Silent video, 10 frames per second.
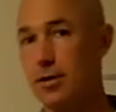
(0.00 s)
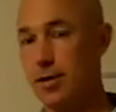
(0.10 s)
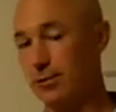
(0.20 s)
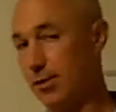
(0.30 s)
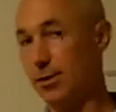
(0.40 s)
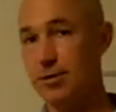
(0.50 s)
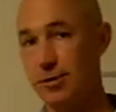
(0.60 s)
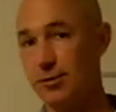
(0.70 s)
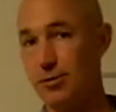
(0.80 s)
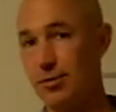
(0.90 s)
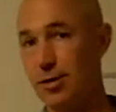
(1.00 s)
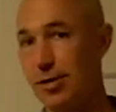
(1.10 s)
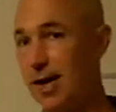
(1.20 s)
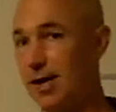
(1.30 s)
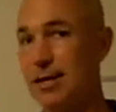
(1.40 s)
I'm saying in central New York,
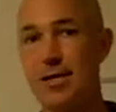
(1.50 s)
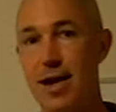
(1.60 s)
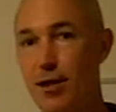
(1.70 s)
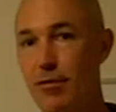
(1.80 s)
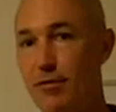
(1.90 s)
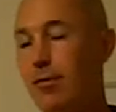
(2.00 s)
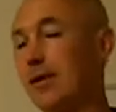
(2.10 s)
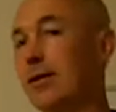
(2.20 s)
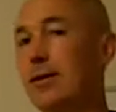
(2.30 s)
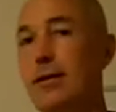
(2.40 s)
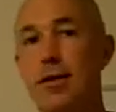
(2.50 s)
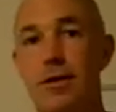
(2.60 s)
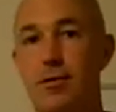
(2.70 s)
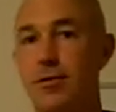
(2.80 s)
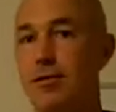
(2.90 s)
not in California
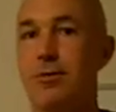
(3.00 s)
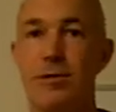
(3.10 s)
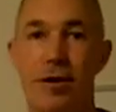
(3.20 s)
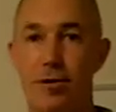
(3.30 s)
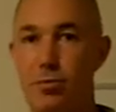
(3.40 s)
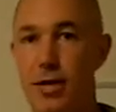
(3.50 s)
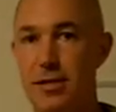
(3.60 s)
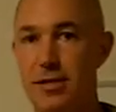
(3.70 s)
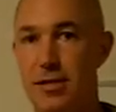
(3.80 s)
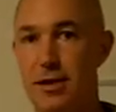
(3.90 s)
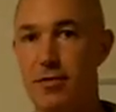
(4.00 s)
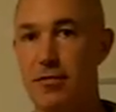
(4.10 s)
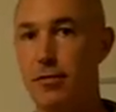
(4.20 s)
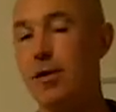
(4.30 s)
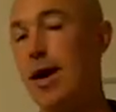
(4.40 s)
or some other places that
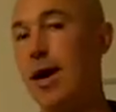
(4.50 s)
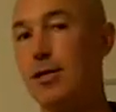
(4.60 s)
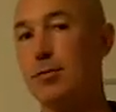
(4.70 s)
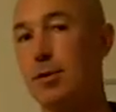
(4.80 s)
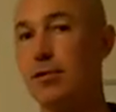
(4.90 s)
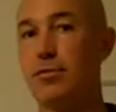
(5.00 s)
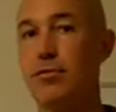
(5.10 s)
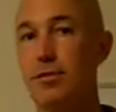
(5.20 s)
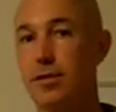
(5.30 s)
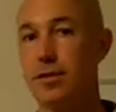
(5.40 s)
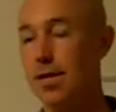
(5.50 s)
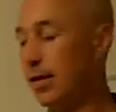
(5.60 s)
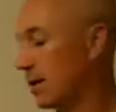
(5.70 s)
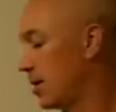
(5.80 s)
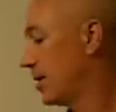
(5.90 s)
have really high expensive real
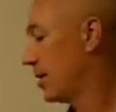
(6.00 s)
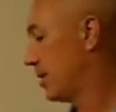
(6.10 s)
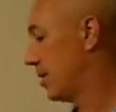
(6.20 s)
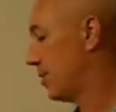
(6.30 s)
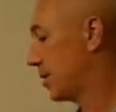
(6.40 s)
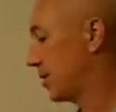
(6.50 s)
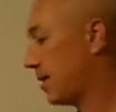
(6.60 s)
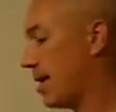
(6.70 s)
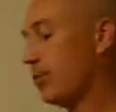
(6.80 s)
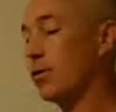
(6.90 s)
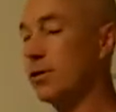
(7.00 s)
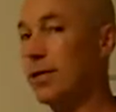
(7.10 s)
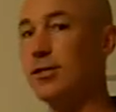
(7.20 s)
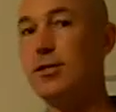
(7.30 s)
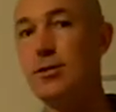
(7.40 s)
estate. It makes a lot more
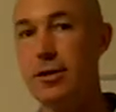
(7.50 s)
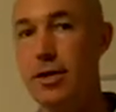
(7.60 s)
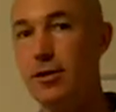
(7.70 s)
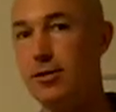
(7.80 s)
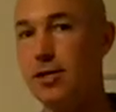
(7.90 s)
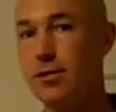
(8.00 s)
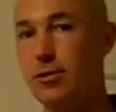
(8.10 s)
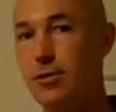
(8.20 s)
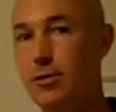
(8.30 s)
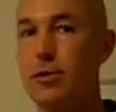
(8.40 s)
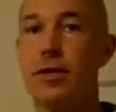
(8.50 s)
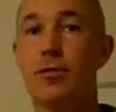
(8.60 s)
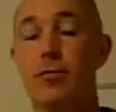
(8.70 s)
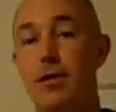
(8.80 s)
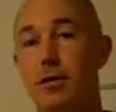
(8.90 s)
sense to do it here in central New York than it
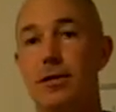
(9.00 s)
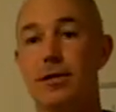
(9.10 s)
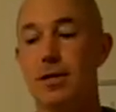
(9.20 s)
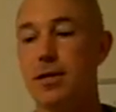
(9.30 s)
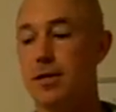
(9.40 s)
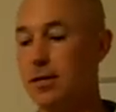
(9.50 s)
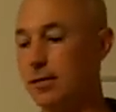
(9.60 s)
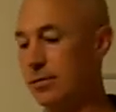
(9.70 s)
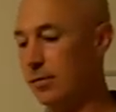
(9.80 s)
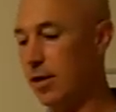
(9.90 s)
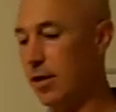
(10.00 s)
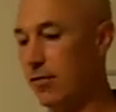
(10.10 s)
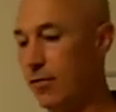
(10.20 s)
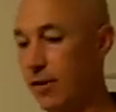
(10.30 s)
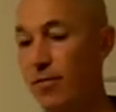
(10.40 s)
would in
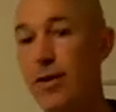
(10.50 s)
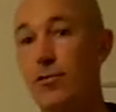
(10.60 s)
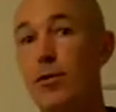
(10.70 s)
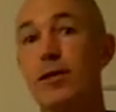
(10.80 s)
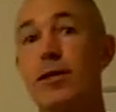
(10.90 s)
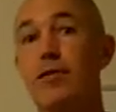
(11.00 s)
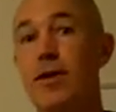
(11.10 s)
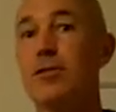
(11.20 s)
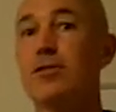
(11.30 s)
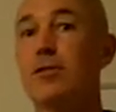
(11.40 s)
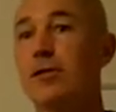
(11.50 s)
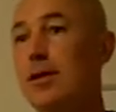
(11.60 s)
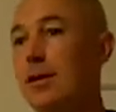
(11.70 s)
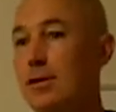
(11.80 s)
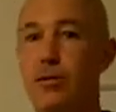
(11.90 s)
California. In fact, one of the investors,
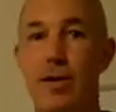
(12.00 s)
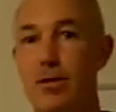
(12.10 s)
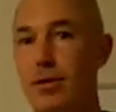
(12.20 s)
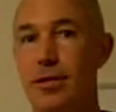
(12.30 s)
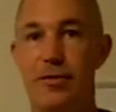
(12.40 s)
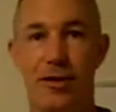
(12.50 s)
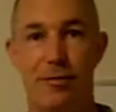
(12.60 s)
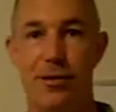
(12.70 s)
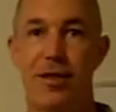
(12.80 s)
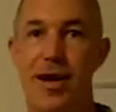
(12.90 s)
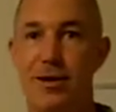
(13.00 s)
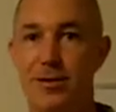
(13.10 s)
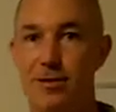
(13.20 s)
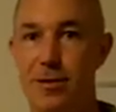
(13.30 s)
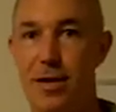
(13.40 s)
you may be living in one of the
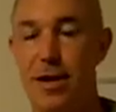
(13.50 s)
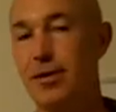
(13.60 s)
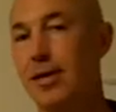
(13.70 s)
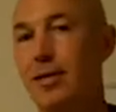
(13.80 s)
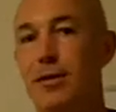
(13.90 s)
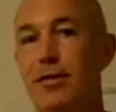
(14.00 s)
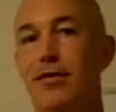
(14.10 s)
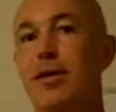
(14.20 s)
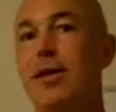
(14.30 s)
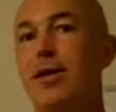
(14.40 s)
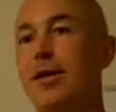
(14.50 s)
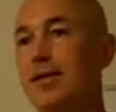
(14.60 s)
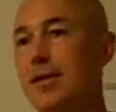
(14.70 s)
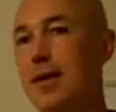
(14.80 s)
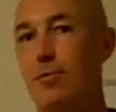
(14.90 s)
houses right now, he lives in
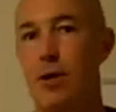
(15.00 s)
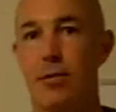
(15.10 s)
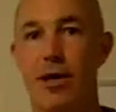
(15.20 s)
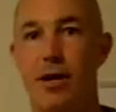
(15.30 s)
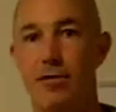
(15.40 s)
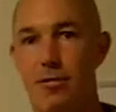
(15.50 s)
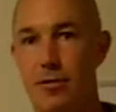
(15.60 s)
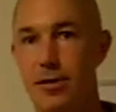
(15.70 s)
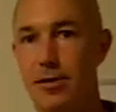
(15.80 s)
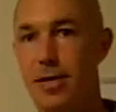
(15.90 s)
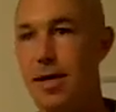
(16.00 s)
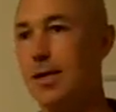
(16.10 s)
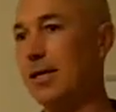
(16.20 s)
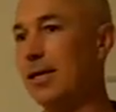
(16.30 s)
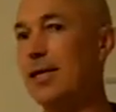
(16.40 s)
Santa Barbara, California,
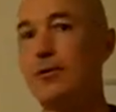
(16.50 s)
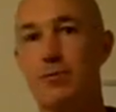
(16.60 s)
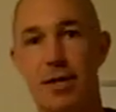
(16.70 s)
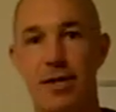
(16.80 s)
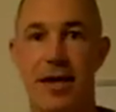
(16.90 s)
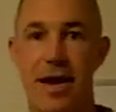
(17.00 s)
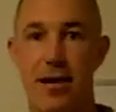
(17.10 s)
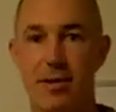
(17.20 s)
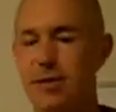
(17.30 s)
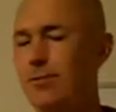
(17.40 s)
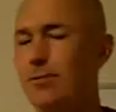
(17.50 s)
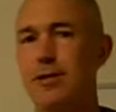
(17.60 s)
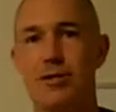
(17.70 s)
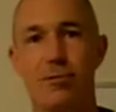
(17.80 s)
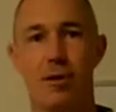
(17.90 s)
and he's renting a house. He's a
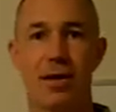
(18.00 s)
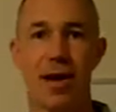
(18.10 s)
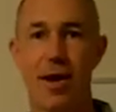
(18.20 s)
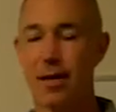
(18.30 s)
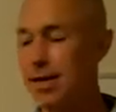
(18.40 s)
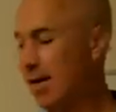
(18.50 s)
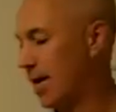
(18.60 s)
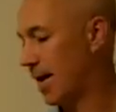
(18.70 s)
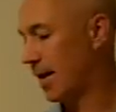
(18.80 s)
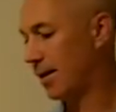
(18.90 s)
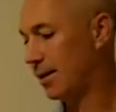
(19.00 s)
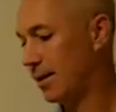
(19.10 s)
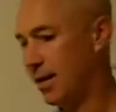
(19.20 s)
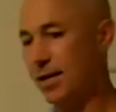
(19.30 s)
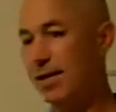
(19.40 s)
really smart guy, and
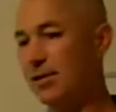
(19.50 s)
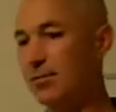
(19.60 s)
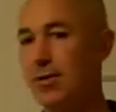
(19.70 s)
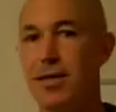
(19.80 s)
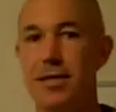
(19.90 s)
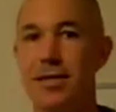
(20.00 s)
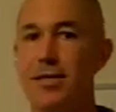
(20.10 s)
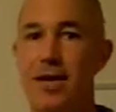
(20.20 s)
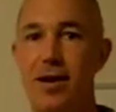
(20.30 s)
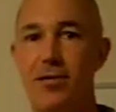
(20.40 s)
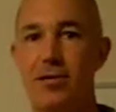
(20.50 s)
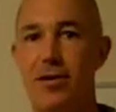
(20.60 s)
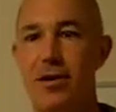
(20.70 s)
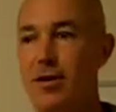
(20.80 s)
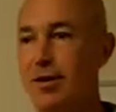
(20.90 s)
he's renting his house.
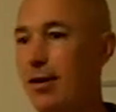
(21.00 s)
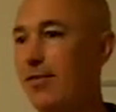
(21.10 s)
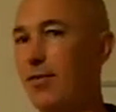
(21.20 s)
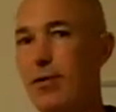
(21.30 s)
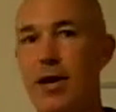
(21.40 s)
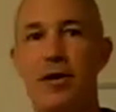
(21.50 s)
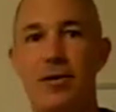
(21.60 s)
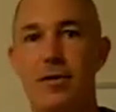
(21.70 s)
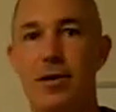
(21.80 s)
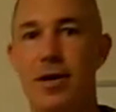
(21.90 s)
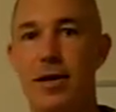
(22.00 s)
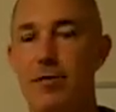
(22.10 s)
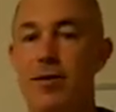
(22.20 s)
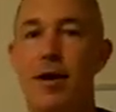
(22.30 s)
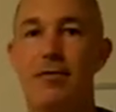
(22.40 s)
If he were here, he
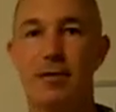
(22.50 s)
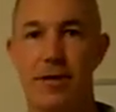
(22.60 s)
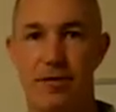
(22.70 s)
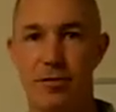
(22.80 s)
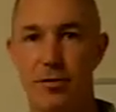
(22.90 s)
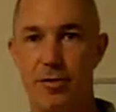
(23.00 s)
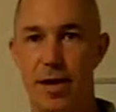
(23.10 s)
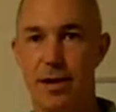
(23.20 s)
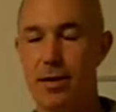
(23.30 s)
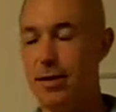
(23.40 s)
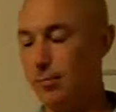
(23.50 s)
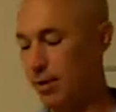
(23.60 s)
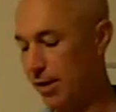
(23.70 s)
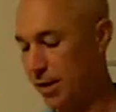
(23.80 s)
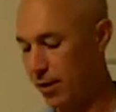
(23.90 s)
would obviously never do that.
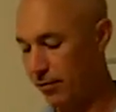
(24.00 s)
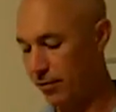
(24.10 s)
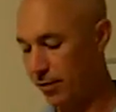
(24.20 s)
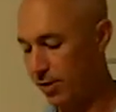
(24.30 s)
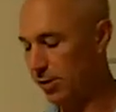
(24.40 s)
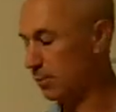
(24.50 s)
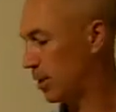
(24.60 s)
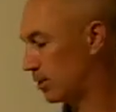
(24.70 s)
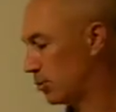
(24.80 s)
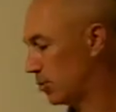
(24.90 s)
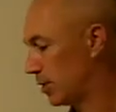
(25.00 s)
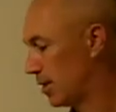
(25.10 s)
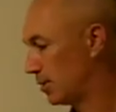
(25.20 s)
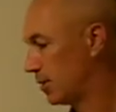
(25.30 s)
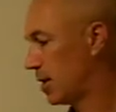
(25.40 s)
But in California, it just makes more
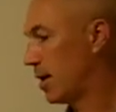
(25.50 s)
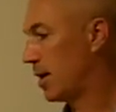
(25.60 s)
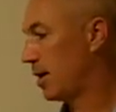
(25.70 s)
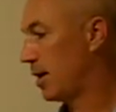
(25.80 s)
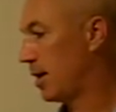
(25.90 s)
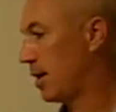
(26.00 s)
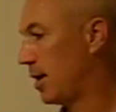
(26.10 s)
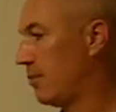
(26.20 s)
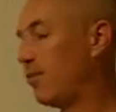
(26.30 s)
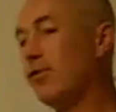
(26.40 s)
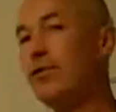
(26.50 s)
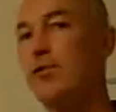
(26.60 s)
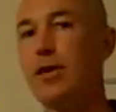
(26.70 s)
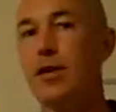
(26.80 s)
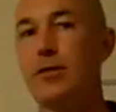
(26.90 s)
sense. In future
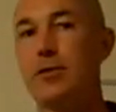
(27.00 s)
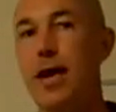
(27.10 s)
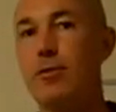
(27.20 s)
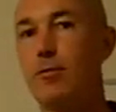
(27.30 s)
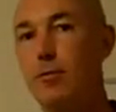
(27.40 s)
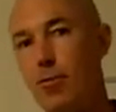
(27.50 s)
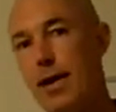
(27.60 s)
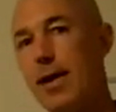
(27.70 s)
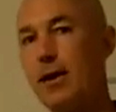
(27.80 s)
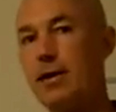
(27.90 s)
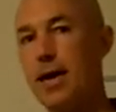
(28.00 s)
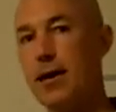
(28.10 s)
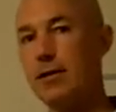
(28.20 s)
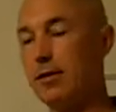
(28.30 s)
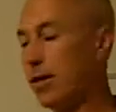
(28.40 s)
videos, I will break out a
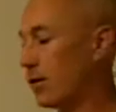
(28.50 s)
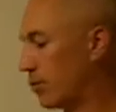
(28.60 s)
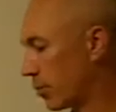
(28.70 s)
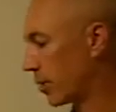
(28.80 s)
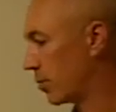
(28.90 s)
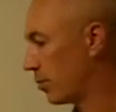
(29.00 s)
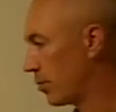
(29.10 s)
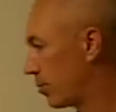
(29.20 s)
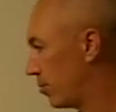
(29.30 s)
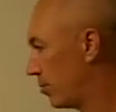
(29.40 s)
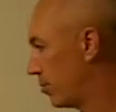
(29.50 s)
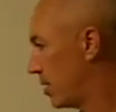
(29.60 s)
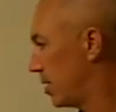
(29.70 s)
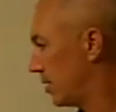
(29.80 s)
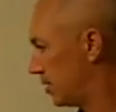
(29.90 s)
calculator, and we're going to go through
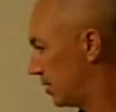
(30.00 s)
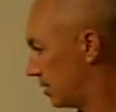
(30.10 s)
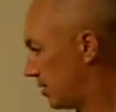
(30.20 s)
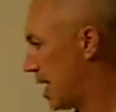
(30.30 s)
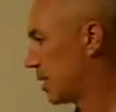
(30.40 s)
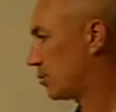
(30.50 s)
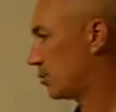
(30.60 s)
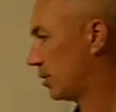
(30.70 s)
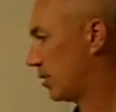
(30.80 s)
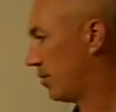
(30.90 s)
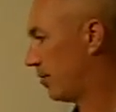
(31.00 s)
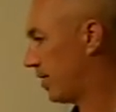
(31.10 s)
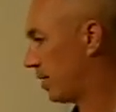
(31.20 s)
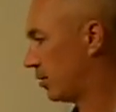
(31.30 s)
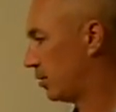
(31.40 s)
the tax relief
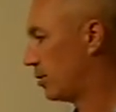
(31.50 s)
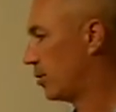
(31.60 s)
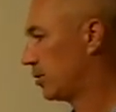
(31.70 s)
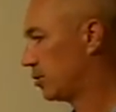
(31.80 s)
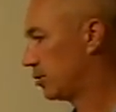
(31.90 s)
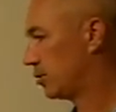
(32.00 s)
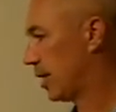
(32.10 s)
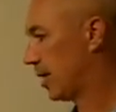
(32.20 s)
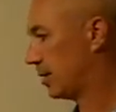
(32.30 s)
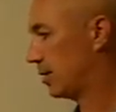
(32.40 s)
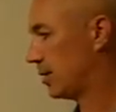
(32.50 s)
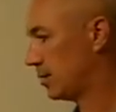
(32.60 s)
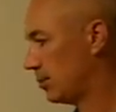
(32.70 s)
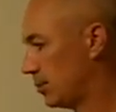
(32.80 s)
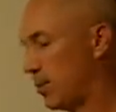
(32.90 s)
and the lower interest rate and
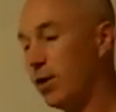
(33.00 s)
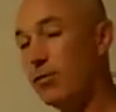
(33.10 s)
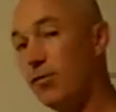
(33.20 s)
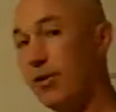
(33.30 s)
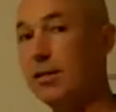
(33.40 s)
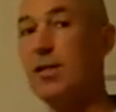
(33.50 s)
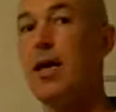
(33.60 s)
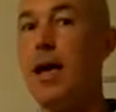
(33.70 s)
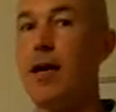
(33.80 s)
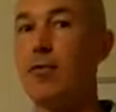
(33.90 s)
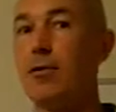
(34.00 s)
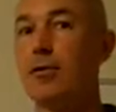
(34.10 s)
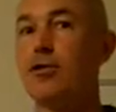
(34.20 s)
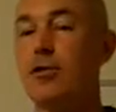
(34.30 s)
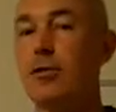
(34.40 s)
some of these management fees, and
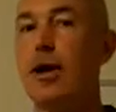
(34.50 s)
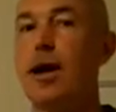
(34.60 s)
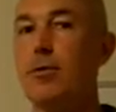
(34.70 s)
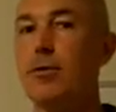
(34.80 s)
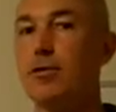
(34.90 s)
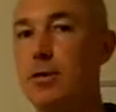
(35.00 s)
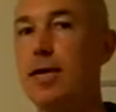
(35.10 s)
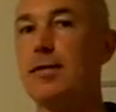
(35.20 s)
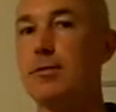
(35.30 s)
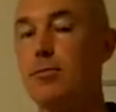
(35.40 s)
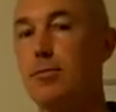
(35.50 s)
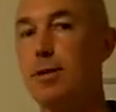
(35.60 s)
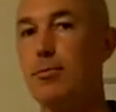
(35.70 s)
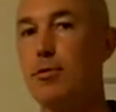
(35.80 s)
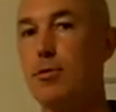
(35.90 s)
really show you how much less it will
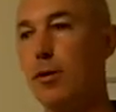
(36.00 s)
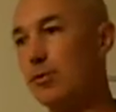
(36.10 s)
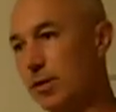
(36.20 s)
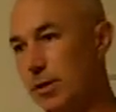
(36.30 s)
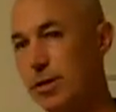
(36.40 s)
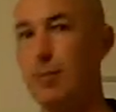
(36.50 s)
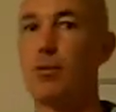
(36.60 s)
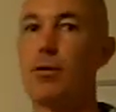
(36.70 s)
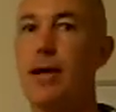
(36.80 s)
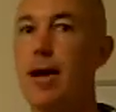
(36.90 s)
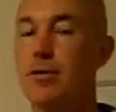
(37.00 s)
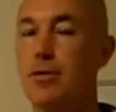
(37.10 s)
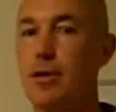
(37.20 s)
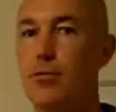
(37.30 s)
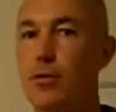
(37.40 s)
be per month with a typical house
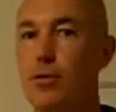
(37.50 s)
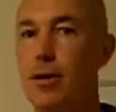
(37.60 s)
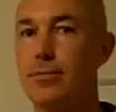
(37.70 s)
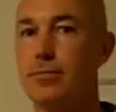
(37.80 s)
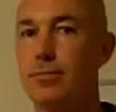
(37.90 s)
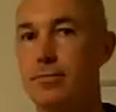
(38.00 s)
in our program.